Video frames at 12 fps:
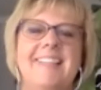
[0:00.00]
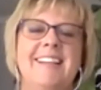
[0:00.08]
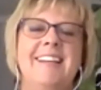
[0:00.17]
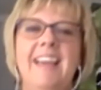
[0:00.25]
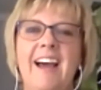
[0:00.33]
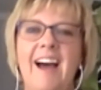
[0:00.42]

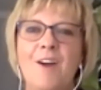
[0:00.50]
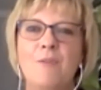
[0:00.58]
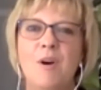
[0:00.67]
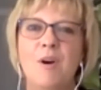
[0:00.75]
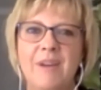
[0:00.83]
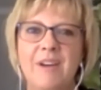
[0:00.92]
And I
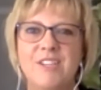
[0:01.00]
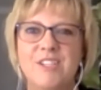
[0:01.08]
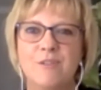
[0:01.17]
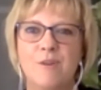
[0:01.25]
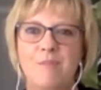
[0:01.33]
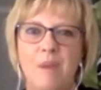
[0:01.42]
want parents
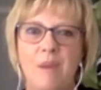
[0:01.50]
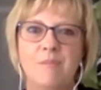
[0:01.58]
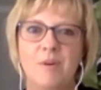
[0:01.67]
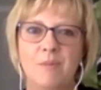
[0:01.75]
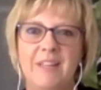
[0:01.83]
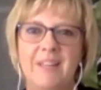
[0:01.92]
to
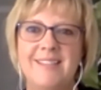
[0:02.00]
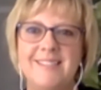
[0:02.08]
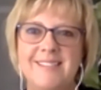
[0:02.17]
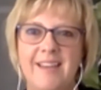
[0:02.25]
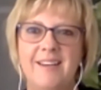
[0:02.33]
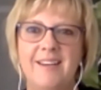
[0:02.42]
remember what they
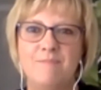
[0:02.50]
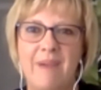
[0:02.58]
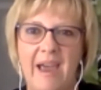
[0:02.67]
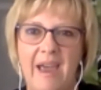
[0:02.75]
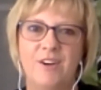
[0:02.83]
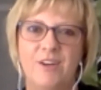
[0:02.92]
said
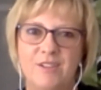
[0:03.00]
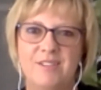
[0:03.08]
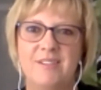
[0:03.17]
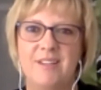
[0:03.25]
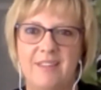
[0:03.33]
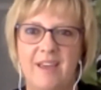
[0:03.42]
mattered
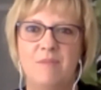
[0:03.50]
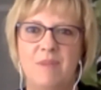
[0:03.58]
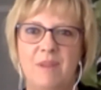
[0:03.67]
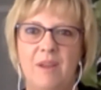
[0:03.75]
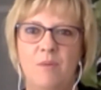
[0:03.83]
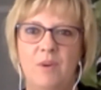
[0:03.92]
to them,
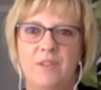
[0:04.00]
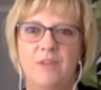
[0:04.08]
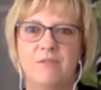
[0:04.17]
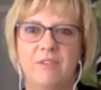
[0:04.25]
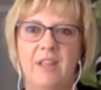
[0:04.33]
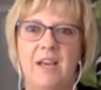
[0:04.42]
and what
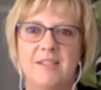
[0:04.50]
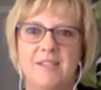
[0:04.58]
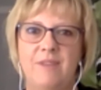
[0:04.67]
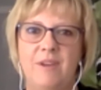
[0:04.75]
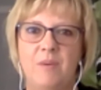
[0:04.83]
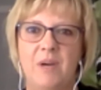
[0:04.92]
their
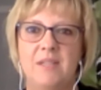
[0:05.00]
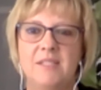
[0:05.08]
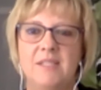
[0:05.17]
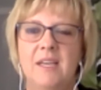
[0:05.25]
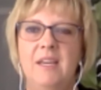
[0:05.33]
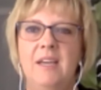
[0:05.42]
philosophy
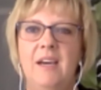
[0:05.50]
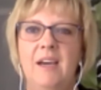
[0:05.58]
was.